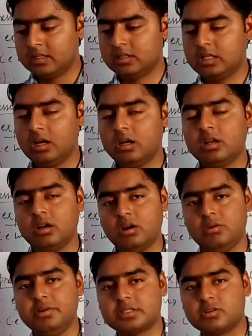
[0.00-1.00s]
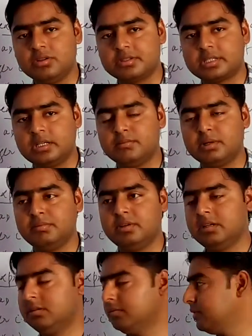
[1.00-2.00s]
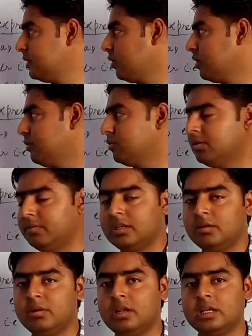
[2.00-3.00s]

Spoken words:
they are always constant. But when we talk about the variable